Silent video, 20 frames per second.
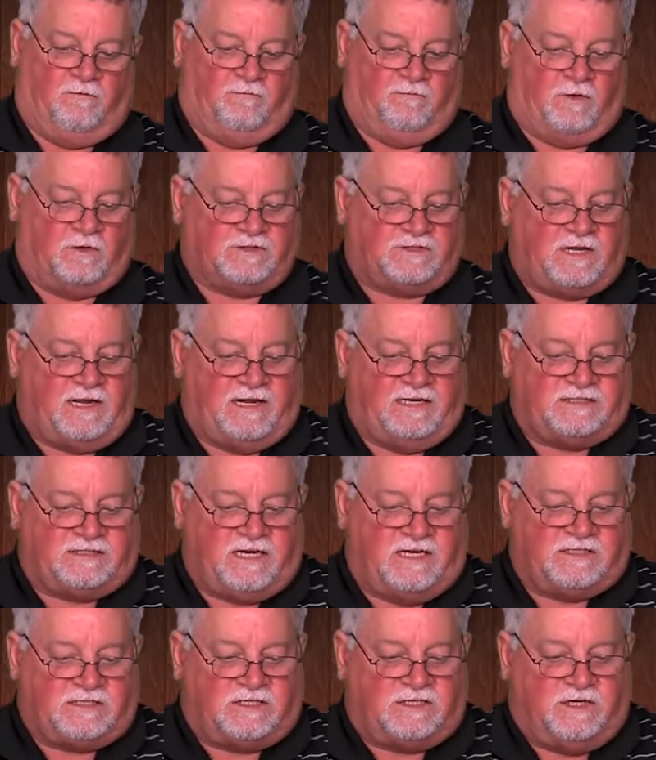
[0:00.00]
First thing it
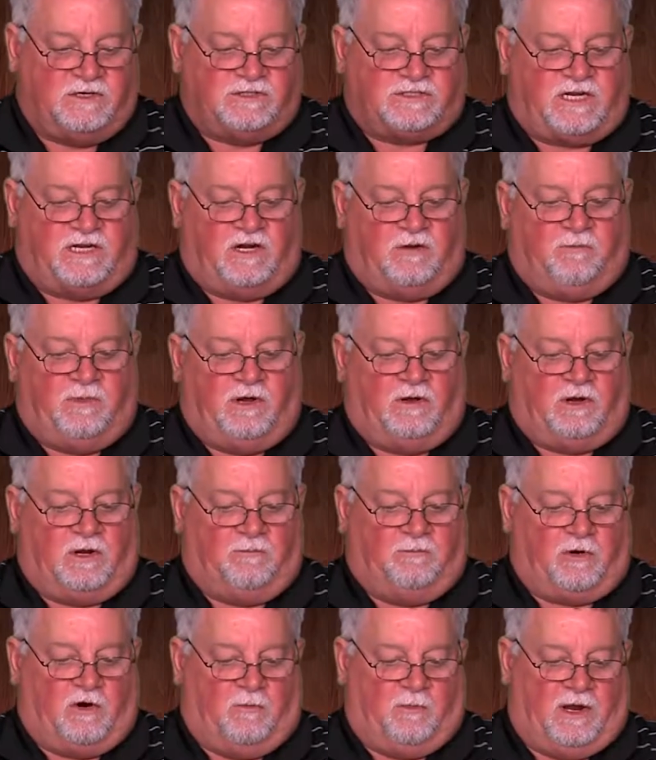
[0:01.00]
says to do is get a
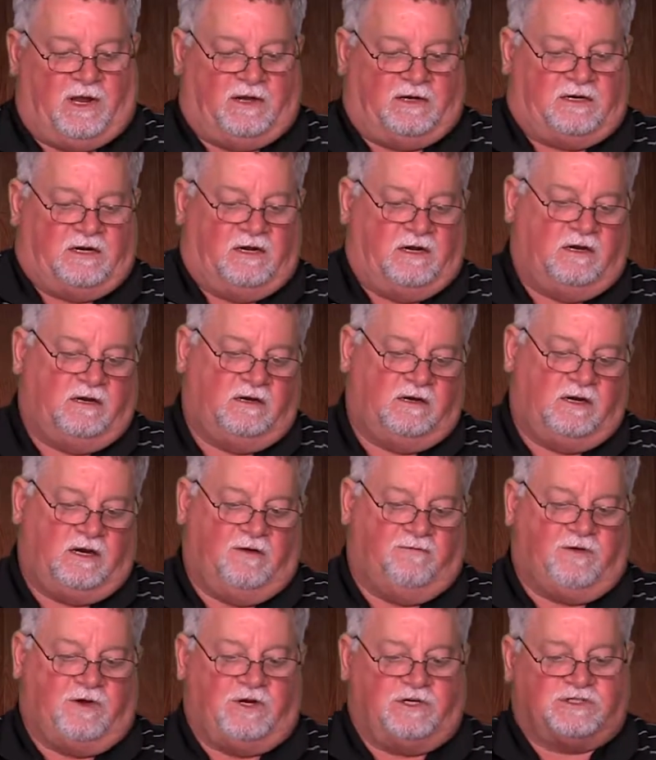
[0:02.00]
building permit.
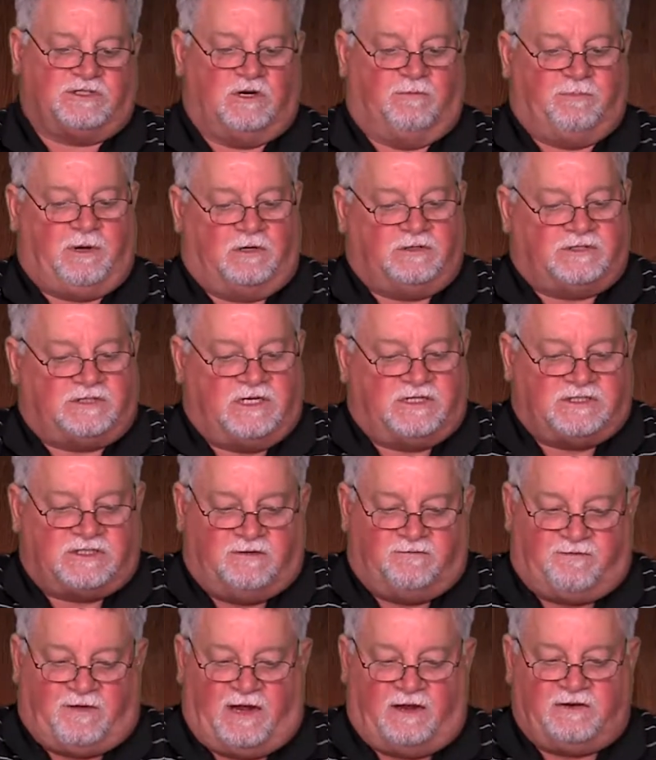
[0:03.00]
If you're using a
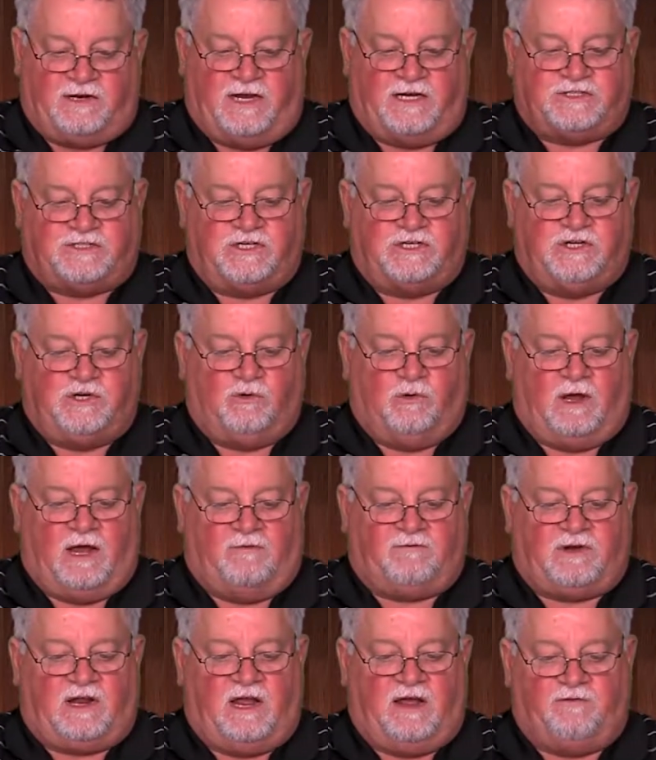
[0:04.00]
post-tension foundation, you will
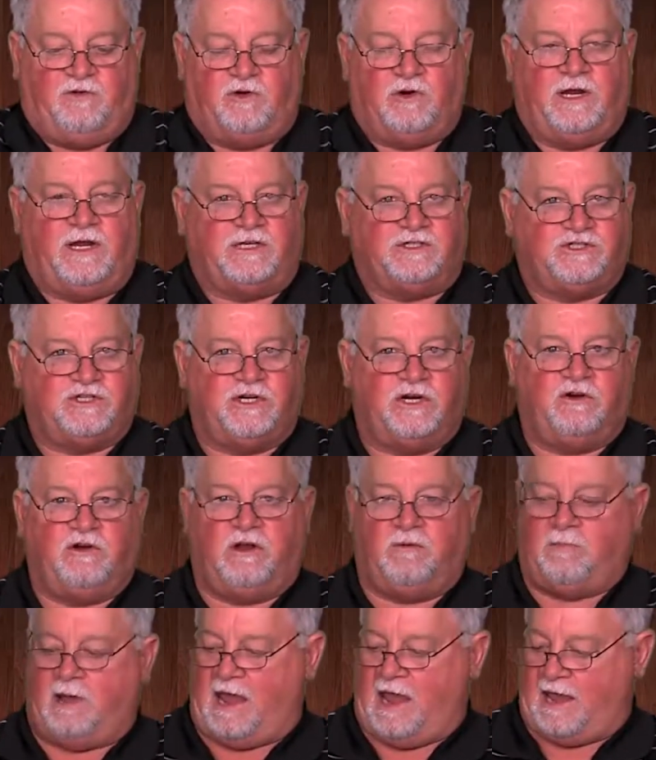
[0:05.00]
have to have your
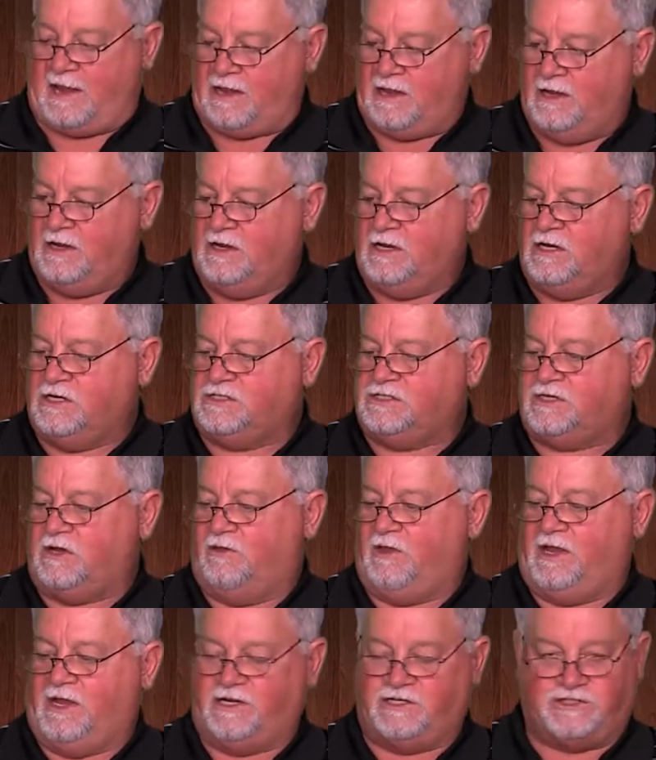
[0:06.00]
engineering back. So
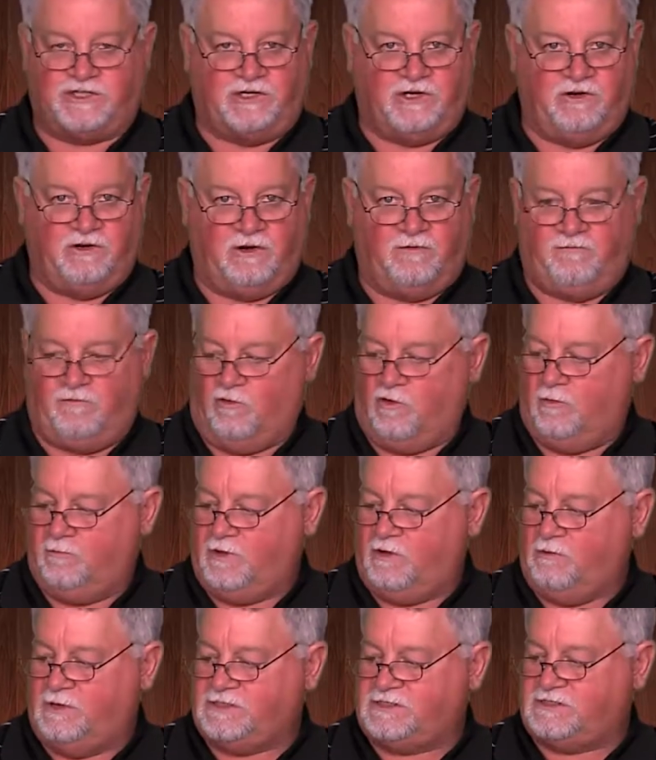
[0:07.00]
the engineering form
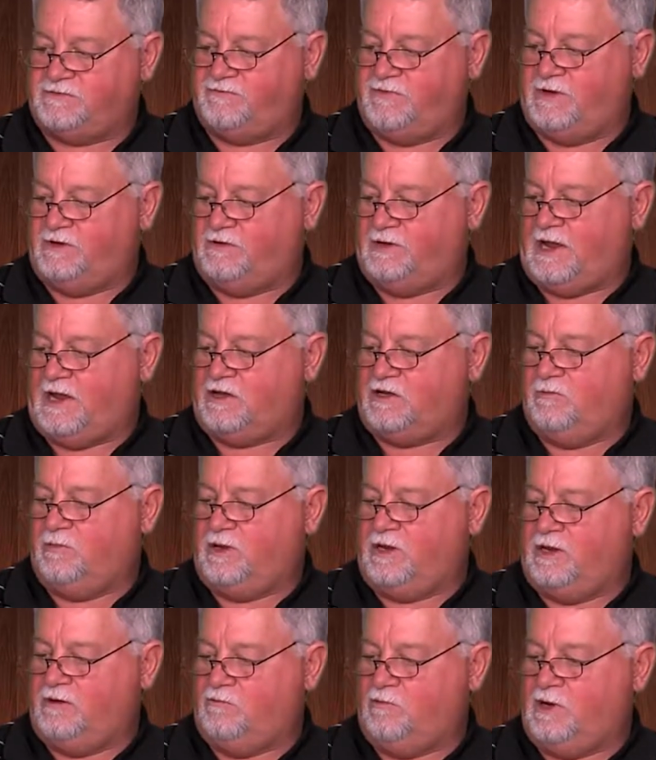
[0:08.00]
that we filled out to
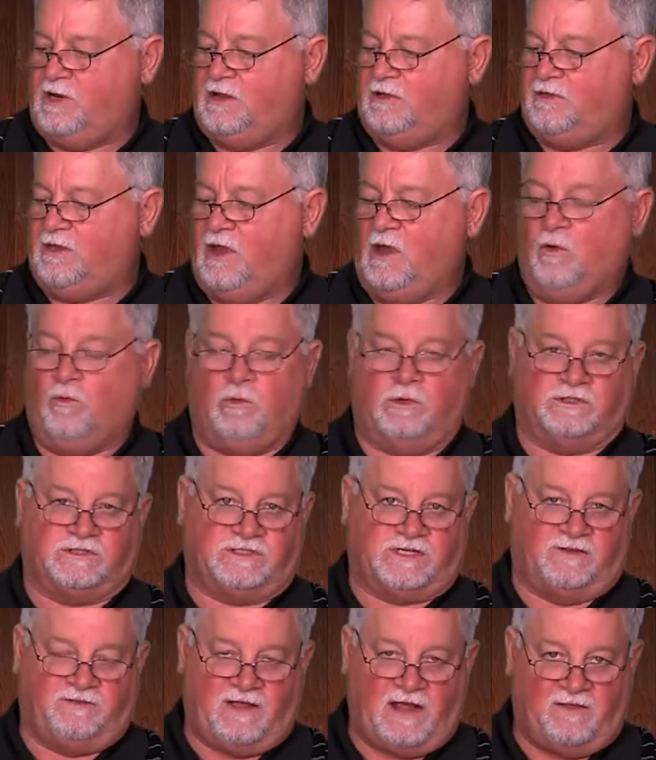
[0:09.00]
begin with, we'll
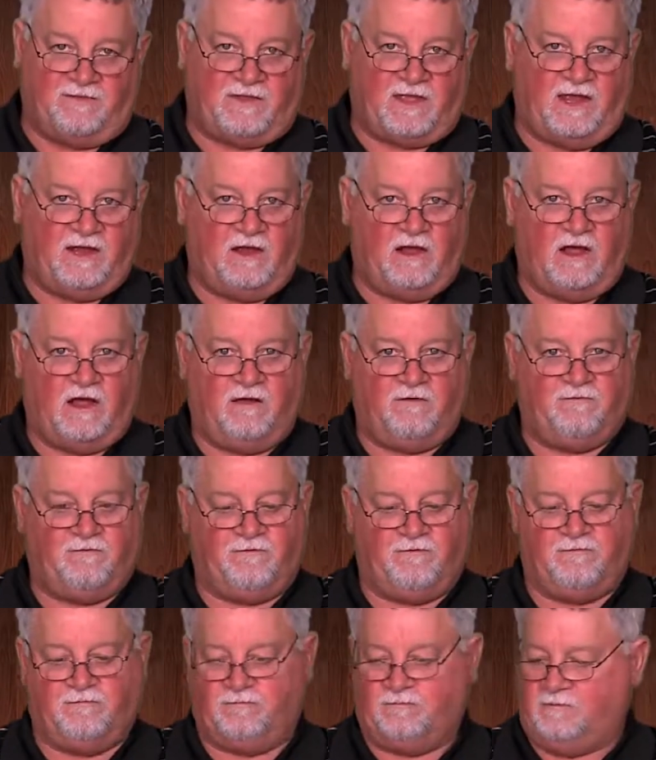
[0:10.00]
send that thing
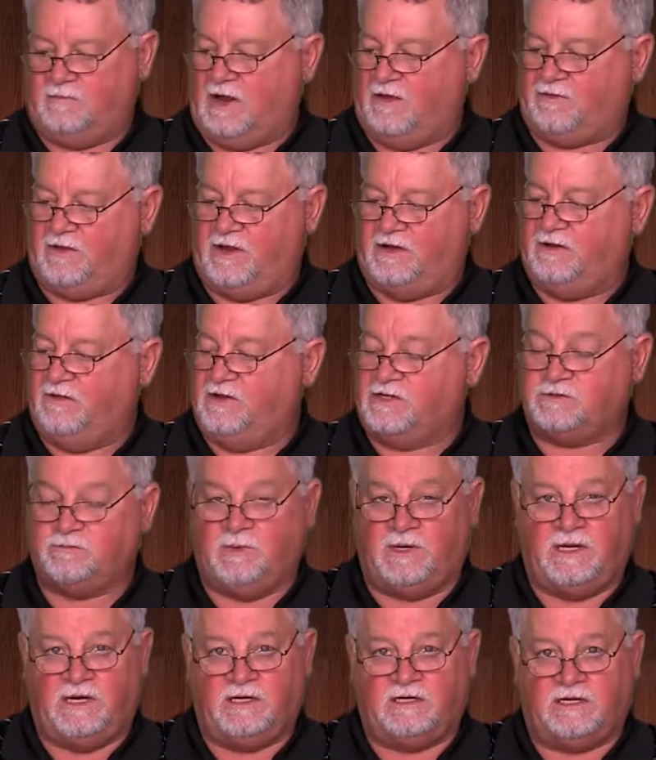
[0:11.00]
off at the end of this
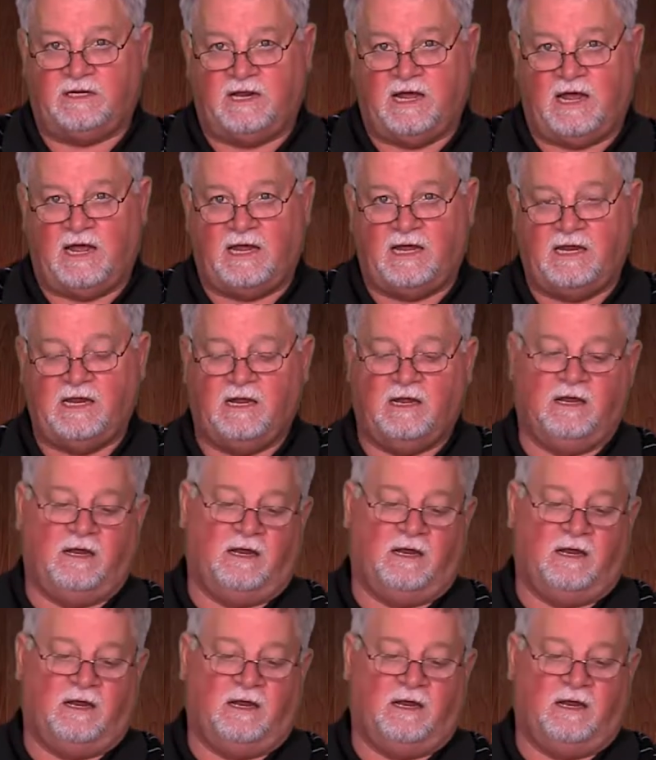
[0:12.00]
meeting today.